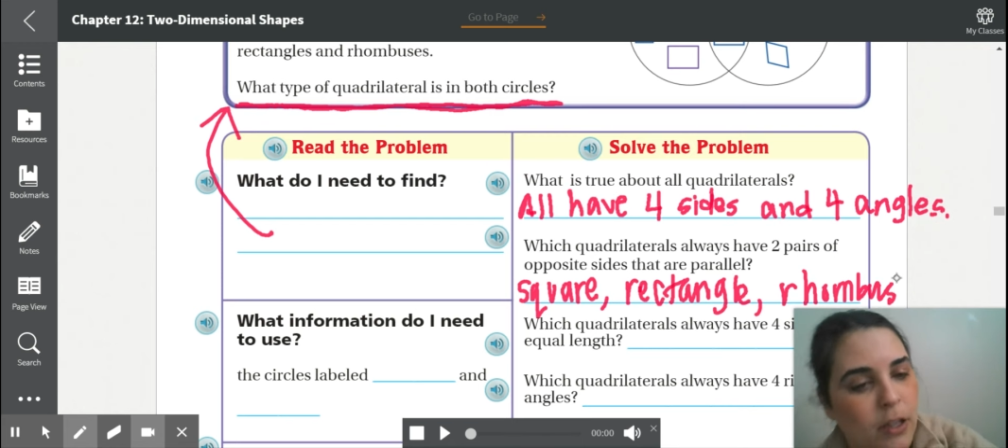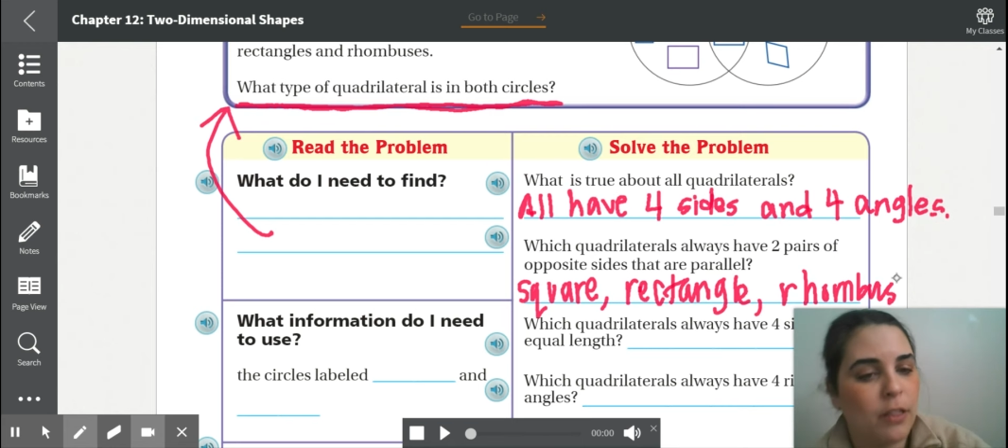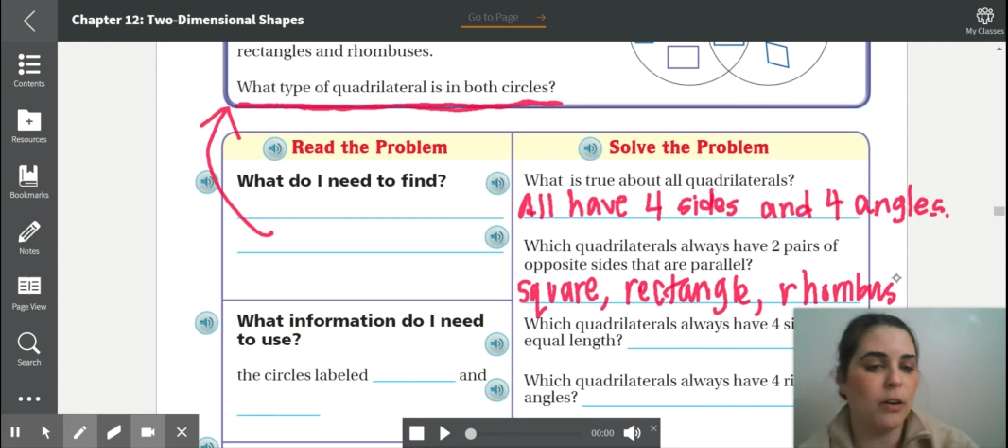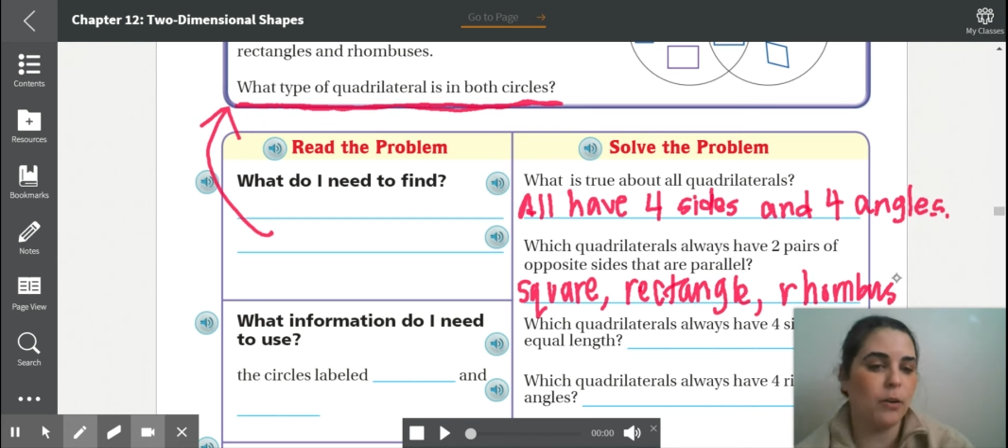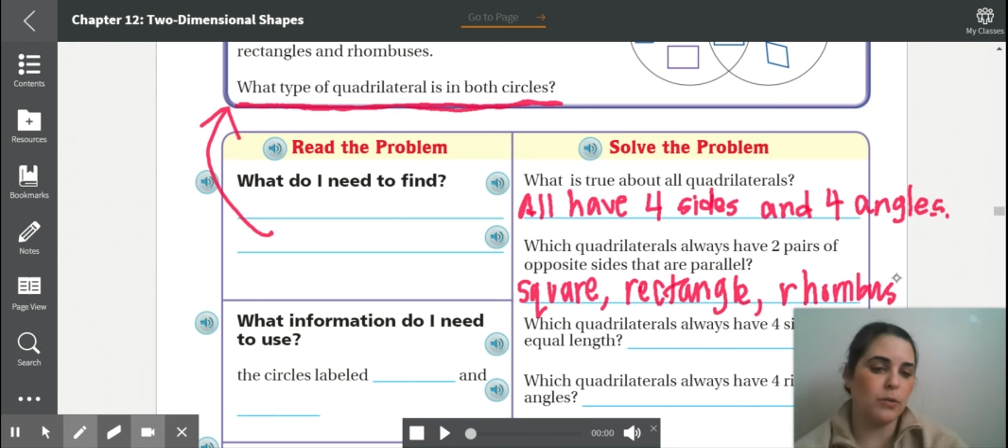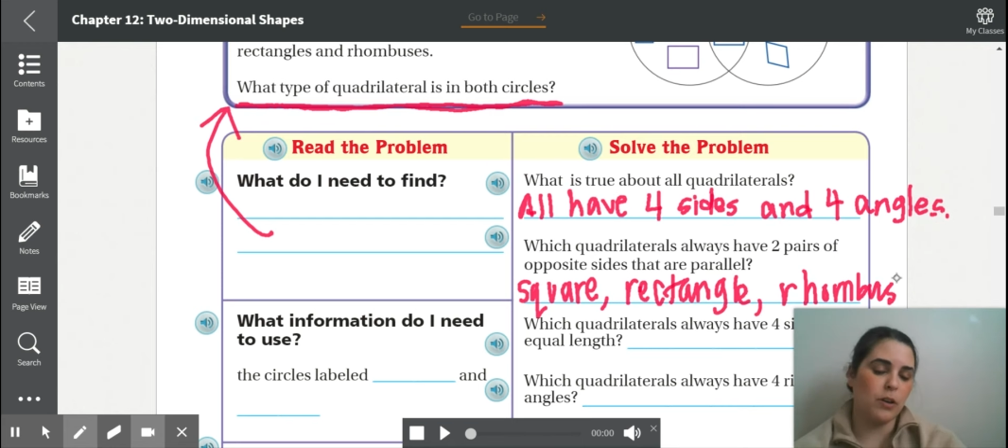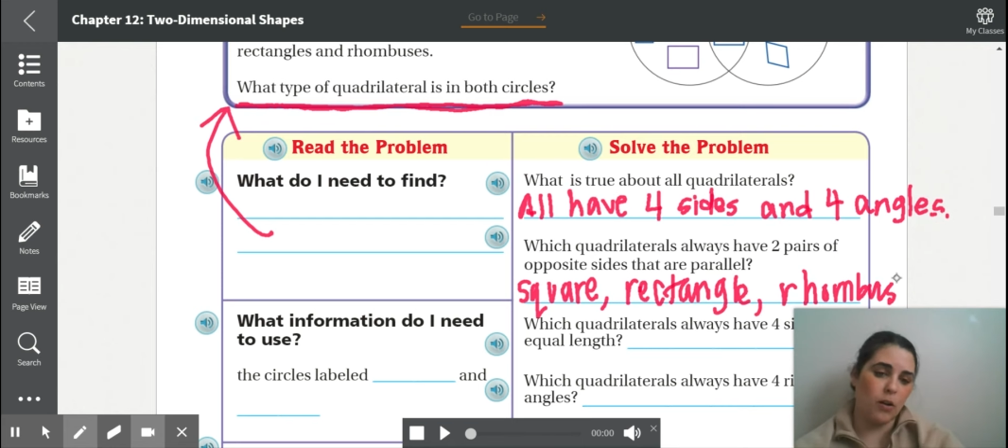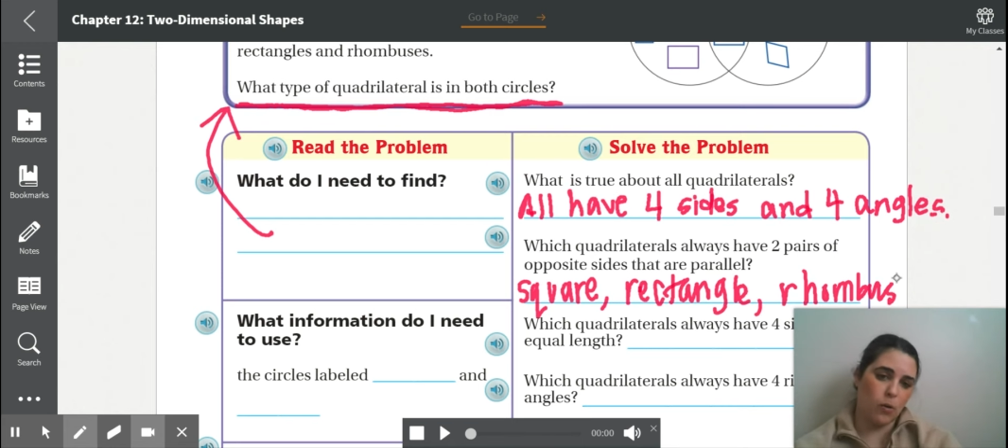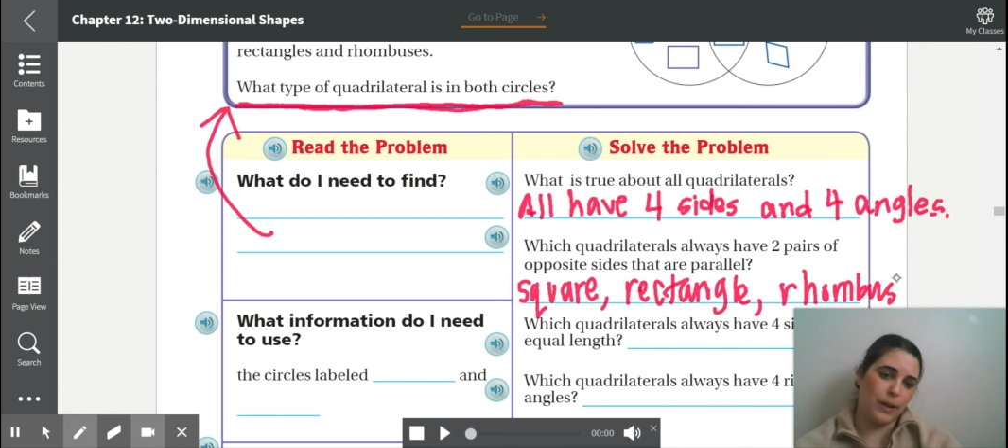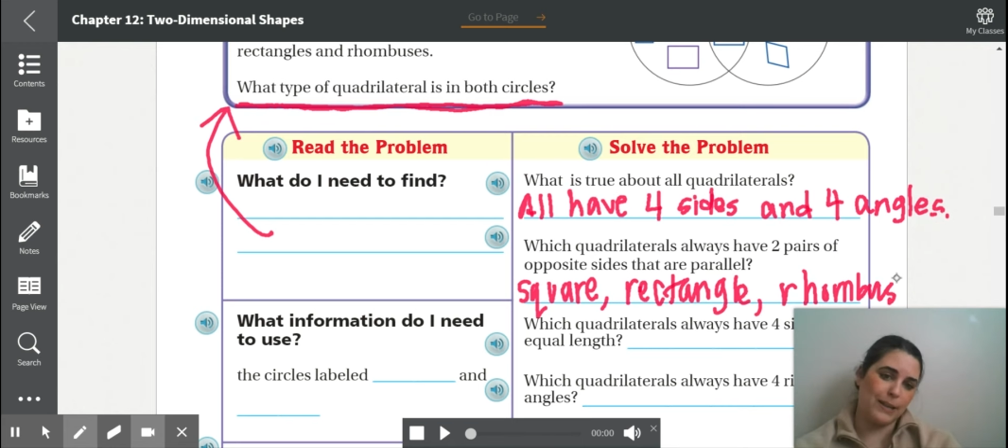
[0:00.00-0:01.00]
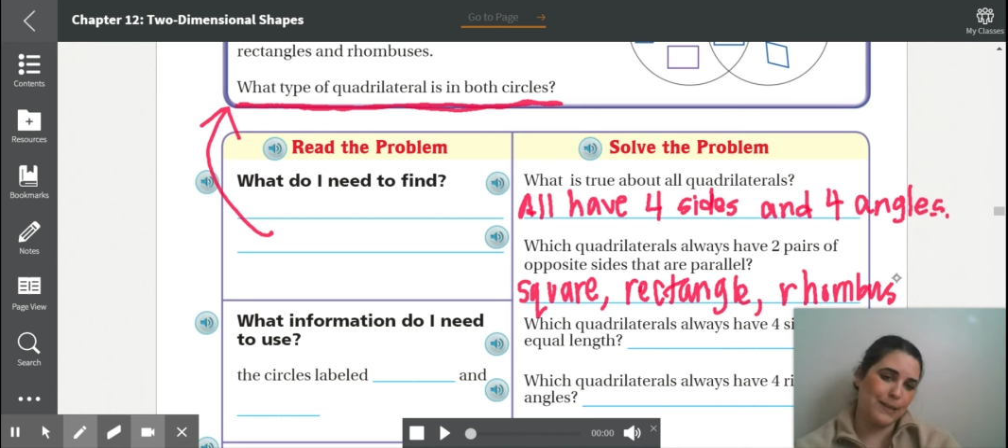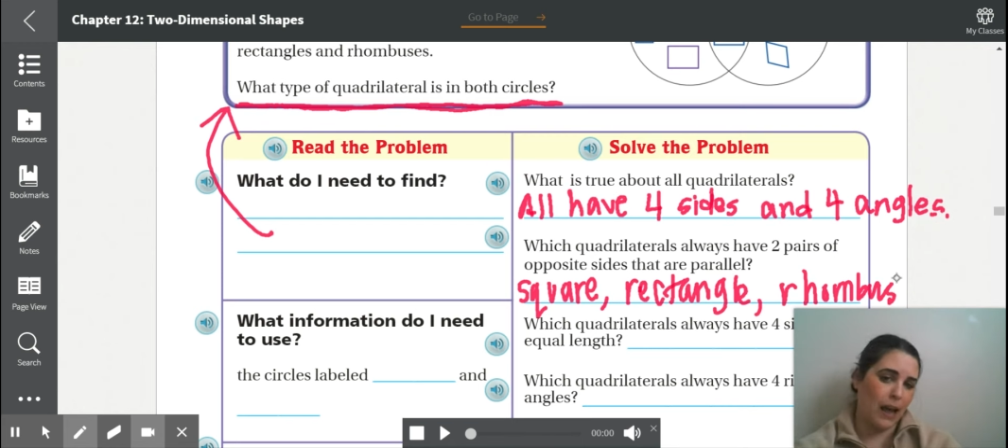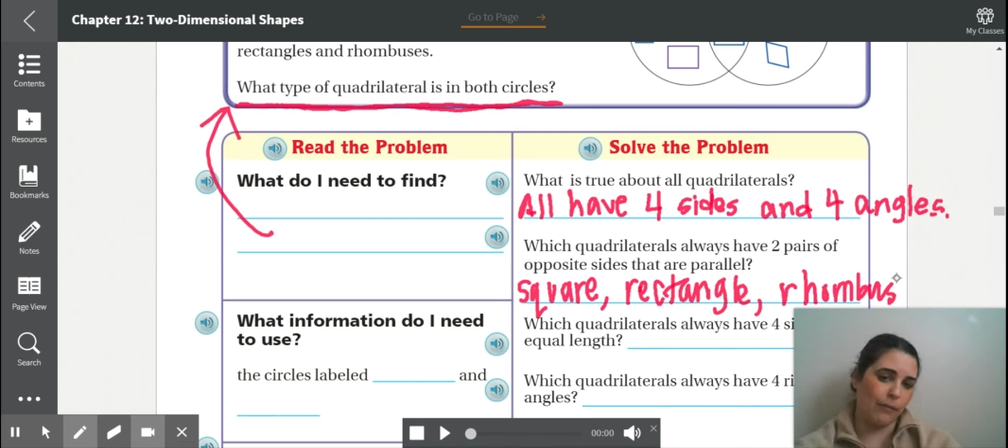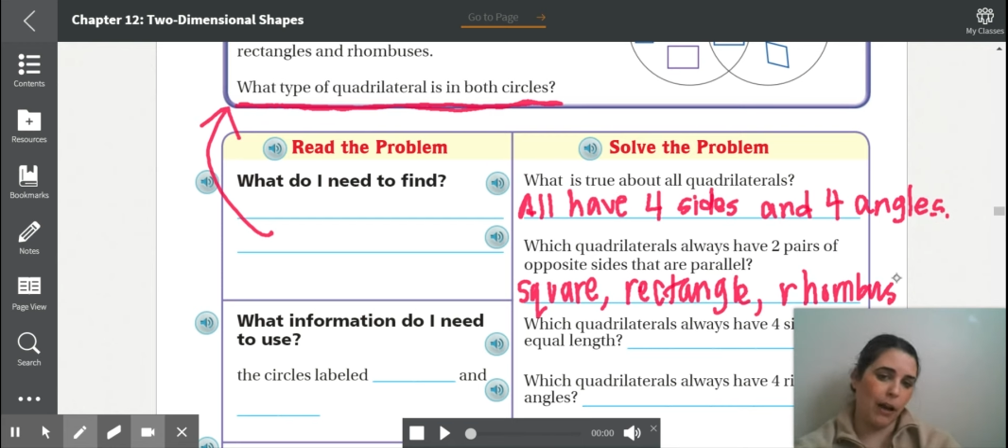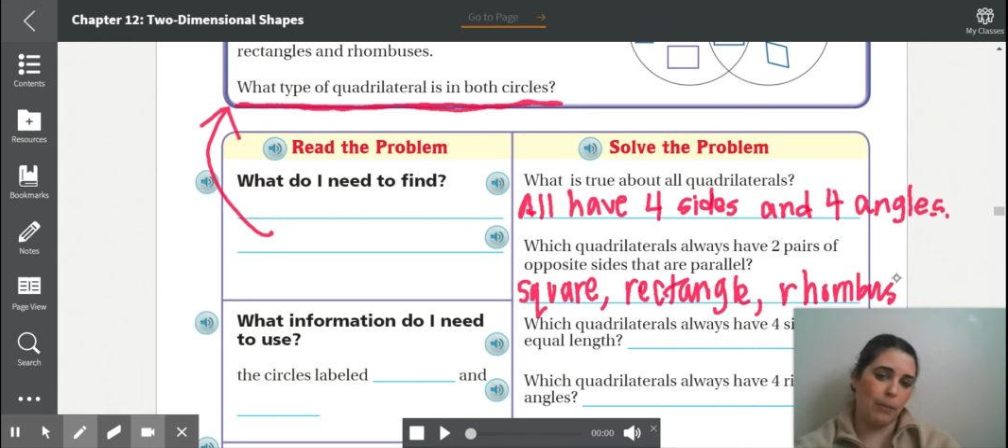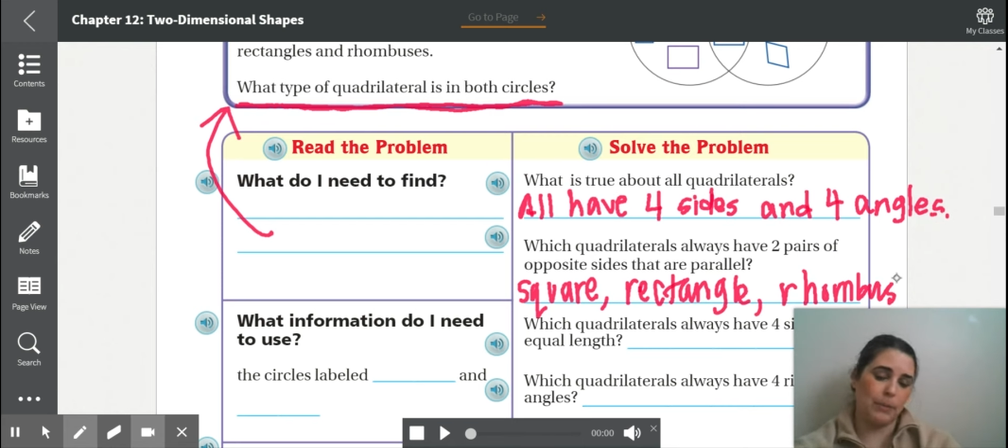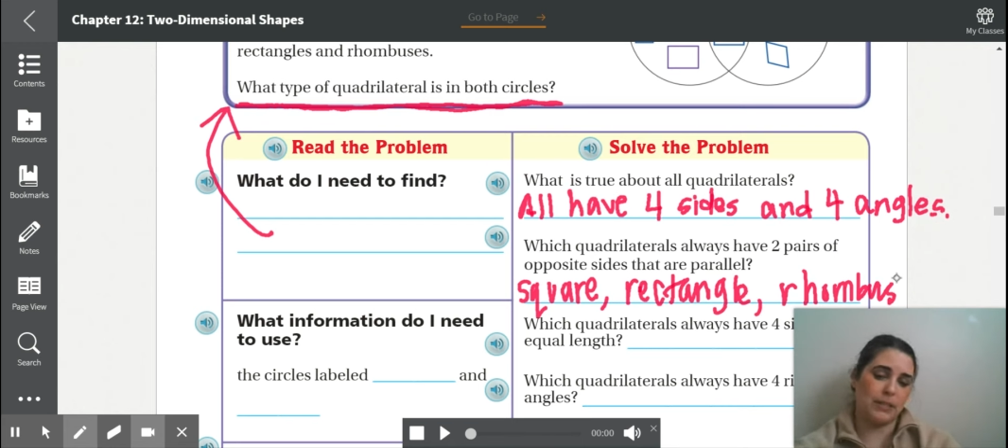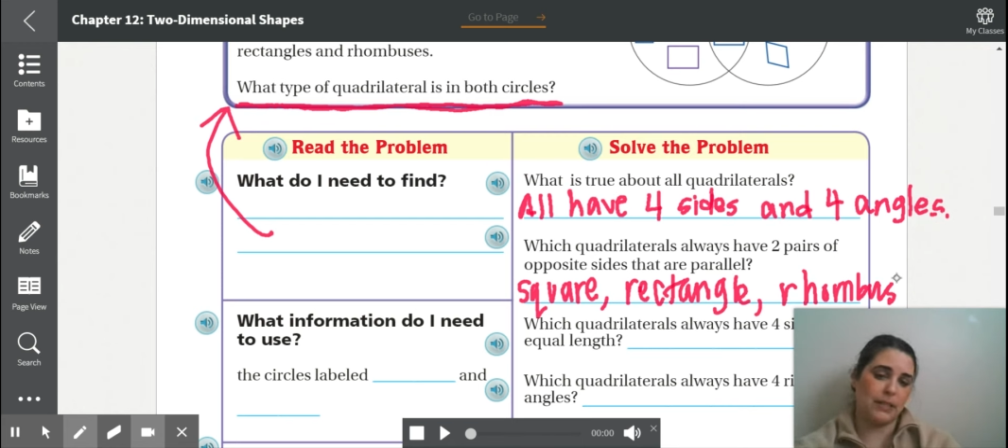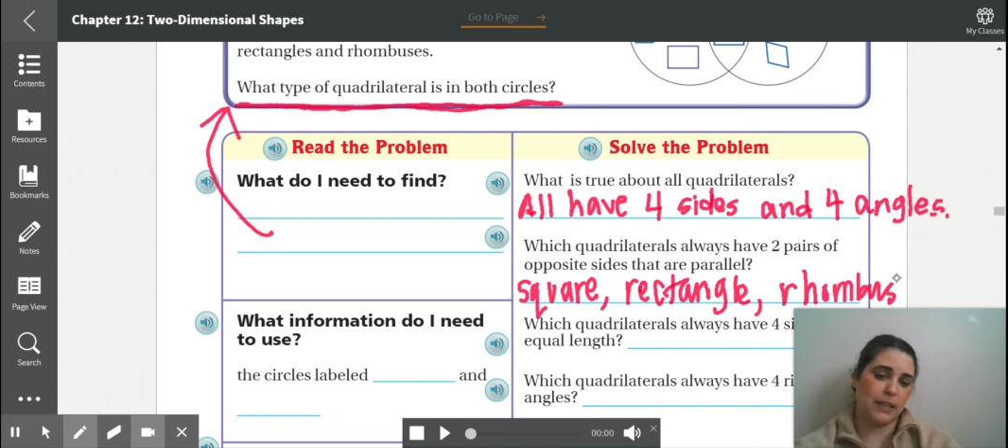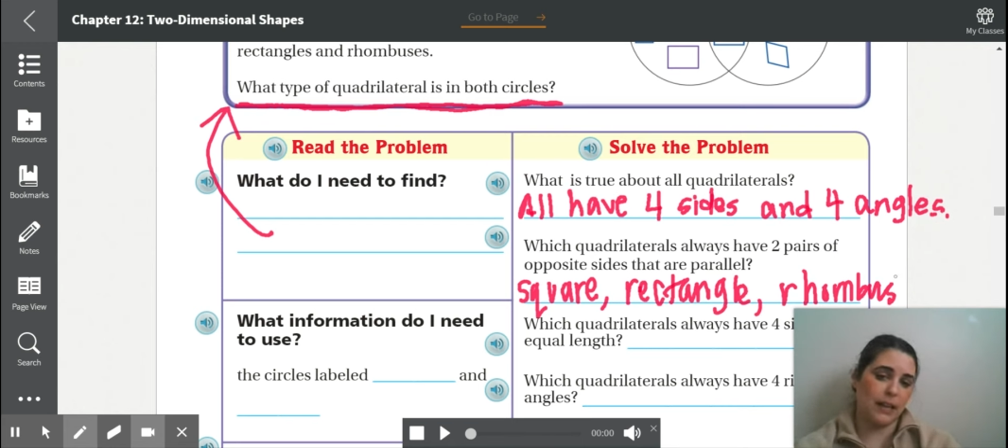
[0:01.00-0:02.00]
Those always have
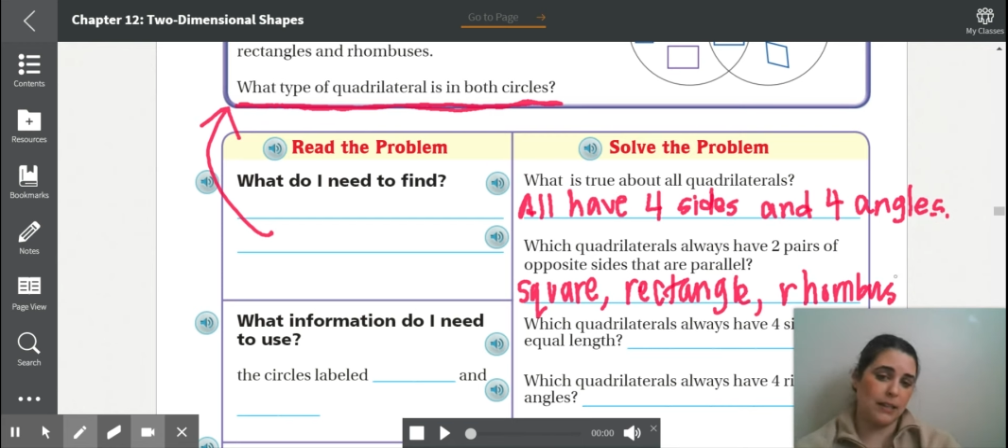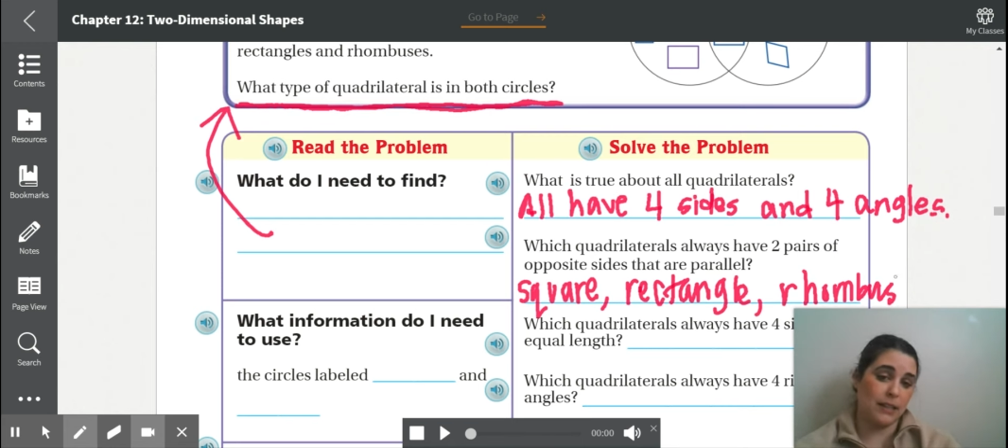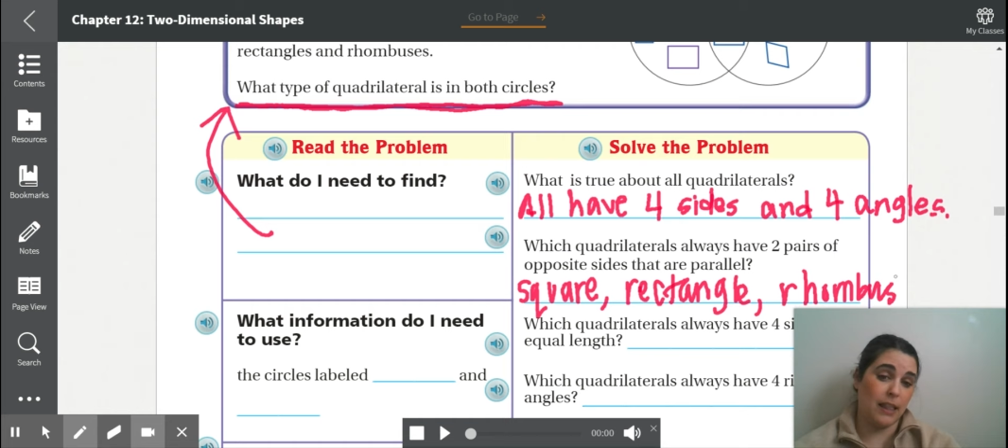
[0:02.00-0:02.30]
opposite sides